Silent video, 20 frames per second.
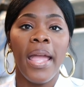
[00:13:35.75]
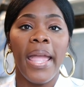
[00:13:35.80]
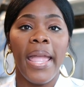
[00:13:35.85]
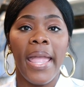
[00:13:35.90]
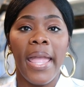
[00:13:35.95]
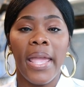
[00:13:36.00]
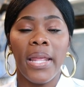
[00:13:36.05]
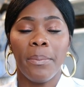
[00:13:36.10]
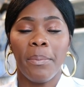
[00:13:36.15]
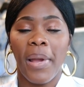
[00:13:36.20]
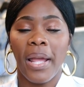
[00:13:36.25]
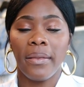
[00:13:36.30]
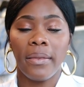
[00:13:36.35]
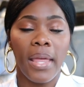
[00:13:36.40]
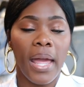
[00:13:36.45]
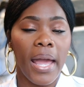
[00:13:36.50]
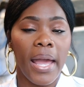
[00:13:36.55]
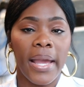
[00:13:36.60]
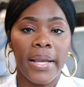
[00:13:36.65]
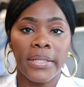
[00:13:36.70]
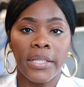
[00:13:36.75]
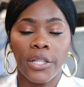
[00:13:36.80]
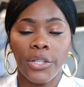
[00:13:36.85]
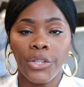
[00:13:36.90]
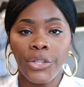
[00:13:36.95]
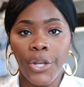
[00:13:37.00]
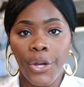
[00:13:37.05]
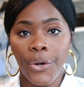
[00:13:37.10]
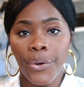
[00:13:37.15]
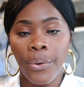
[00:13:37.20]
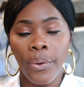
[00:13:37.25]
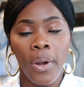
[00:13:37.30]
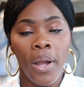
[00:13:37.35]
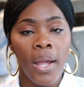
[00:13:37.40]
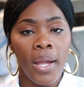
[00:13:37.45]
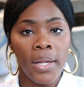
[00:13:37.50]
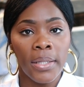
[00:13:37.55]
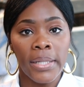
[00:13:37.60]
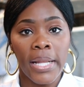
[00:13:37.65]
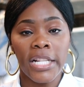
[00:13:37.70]
and my thighs. So
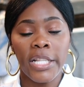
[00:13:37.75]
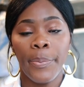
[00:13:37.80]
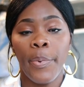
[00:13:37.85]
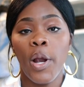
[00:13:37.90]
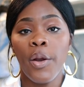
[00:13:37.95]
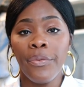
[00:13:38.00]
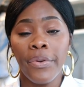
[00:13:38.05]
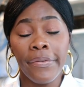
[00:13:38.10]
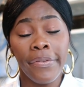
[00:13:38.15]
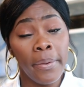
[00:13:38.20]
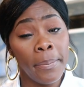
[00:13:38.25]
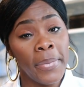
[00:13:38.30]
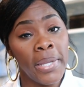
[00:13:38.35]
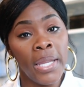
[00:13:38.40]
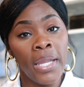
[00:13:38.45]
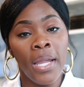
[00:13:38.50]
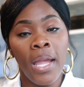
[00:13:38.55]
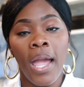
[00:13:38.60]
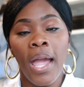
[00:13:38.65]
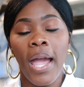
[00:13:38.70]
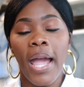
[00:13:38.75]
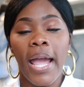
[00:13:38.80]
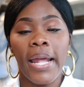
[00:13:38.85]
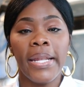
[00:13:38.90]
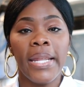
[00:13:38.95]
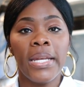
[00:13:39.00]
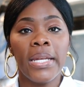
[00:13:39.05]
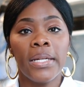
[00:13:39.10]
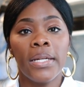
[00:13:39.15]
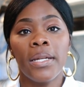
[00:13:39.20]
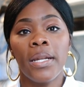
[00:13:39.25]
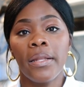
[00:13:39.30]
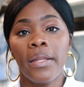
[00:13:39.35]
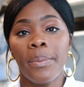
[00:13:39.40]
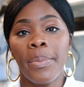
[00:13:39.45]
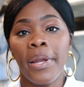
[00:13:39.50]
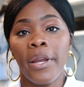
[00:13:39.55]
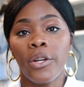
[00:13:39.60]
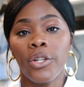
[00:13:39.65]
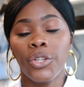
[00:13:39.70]
that's perfect for me. I needed another
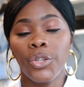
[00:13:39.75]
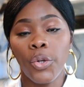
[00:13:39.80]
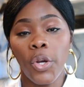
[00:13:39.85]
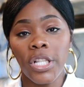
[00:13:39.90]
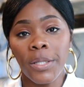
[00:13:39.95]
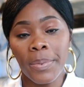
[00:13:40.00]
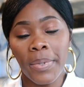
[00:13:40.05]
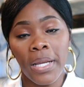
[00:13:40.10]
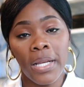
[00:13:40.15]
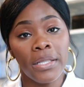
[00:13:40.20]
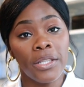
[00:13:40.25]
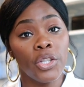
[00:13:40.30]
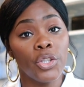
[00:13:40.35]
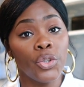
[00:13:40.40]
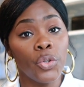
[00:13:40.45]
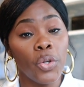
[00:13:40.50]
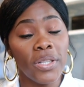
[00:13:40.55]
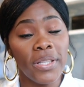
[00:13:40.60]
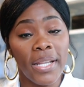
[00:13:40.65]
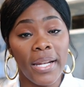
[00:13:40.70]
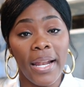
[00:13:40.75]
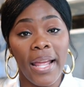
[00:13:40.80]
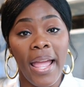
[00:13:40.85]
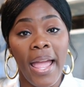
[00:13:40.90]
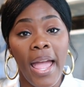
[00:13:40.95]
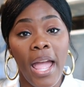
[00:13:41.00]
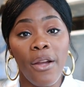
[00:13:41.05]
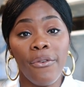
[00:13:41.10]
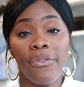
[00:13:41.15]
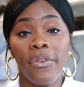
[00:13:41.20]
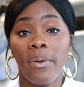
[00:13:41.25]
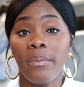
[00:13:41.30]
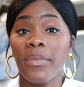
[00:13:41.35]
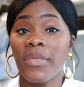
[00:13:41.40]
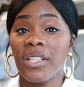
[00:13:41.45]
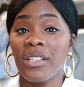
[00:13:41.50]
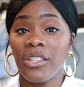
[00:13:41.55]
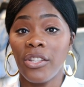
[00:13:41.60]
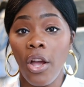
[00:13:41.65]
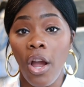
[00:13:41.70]
pair of shorts because the shorts that I had
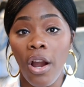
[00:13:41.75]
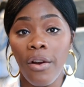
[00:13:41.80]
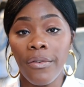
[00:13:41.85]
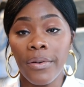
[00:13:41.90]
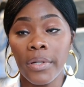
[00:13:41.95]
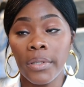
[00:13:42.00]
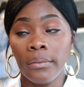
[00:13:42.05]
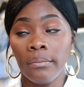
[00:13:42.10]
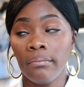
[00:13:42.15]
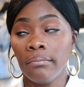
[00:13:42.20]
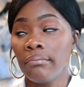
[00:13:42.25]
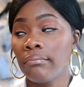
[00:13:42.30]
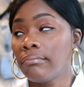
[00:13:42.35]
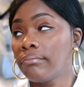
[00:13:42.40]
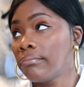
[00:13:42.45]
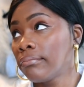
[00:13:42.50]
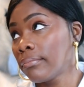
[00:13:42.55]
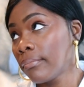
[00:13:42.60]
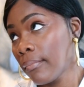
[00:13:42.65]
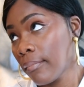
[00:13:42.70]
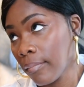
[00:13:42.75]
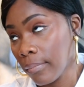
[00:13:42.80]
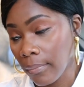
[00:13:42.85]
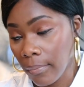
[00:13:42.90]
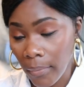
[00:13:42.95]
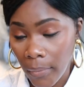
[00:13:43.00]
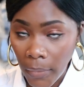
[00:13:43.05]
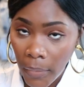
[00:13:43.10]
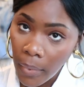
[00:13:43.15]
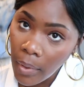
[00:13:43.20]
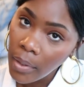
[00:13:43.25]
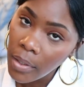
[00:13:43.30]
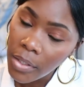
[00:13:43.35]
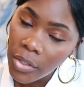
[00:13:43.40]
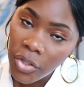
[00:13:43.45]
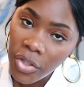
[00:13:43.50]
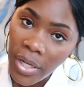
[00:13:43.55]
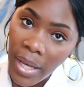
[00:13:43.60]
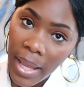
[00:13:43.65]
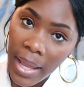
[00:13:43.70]
from Zara,
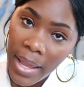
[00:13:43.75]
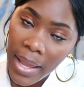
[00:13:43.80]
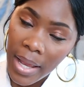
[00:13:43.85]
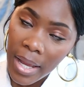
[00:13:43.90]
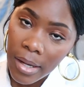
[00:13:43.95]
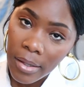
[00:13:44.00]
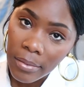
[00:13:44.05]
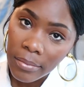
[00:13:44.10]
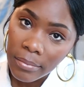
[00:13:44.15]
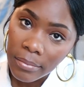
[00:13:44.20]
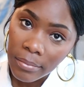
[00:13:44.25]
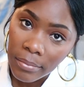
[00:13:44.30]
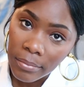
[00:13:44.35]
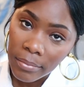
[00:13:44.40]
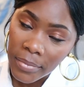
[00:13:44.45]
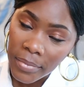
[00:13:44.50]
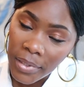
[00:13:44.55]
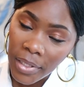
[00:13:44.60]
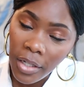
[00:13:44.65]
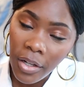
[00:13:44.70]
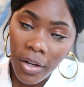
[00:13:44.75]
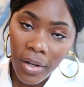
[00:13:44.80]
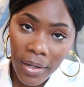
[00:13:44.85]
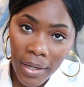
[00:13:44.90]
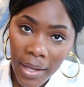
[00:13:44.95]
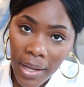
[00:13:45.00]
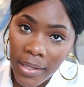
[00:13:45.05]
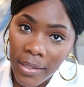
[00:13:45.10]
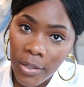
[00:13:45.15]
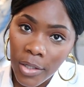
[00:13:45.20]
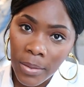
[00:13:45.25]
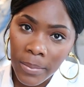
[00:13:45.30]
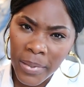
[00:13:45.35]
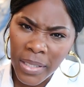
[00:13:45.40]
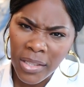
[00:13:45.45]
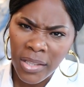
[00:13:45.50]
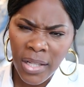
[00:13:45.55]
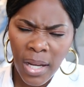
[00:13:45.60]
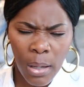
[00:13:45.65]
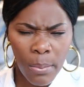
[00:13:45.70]
child, your girl got a little
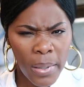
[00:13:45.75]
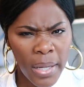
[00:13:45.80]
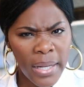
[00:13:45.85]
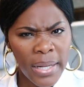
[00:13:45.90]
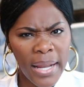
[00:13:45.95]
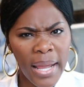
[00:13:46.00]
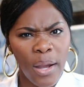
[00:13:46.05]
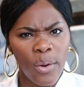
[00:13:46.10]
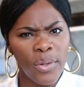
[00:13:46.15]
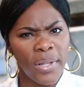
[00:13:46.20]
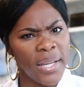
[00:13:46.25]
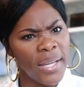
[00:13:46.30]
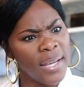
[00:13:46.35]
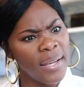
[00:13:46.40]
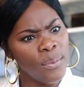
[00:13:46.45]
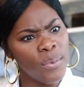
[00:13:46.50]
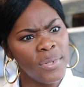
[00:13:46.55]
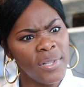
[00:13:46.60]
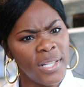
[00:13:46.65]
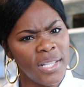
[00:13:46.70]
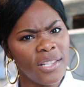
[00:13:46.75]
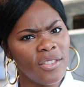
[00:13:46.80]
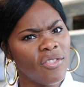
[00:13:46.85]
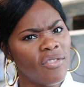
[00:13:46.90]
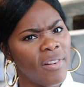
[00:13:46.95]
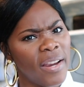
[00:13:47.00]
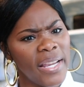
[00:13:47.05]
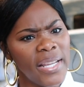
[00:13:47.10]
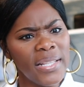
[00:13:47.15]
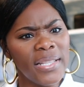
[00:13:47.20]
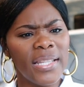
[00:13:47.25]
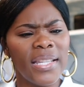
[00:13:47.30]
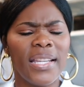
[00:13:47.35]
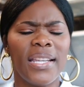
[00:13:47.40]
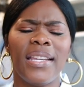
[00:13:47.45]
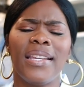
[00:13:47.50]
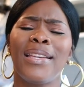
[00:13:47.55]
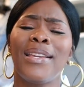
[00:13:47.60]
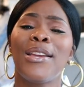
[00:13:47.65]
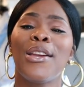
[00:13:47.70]
bit chubby down there, which is
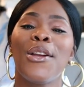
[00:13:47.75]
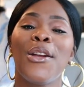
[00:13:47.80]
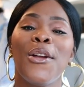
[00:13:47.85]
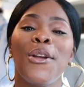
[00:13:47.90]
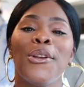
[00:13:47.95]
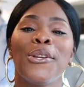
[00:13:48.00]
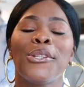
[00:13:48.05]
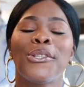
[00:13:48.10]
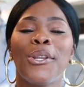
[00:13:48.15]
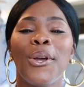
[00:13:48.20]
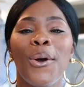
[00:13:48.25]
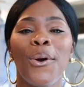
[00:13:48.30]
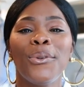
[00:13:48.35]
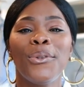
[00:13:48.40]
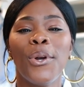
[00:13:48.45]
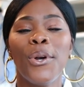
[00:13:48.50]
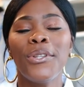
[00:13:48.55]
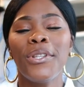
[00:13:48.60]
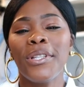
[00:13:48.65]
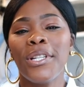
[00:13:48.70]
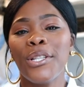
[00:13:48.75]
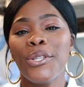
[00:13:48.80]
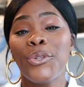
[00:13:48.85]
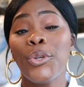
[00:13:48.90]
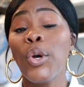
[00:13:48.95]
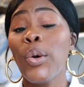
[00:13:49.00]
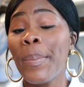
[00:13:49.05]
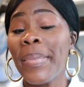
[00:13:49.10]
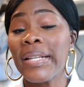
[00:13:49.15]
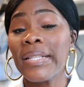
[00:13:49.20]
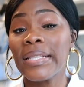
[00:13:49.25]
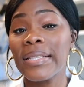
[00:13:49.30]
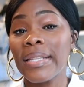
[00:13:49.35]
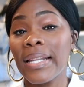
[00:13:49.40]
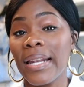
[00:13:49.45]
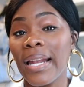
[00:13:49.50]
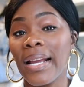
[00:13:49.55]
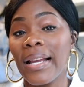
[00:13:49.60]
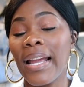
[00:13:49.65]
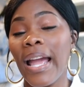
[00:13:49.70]
crazy. So those are the two pieces
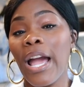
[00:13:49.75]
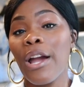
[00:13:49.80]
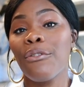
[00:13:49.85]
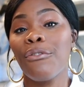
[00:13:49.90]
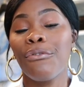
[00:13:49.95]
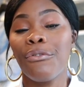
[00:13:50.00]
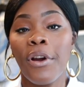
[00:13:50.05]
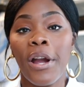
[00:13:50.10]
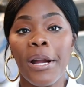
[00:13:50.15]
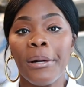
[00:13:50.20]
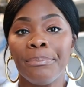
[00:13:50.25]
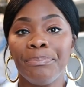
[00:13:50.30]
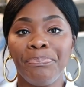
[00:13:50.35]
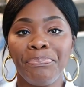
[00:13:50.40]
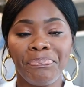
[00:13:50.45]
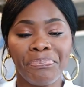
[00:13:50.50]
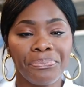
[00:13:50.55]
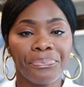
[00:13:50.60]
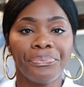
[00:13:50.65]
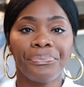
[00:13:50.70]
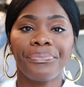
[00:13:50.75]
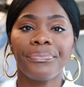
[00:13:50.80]
that I got from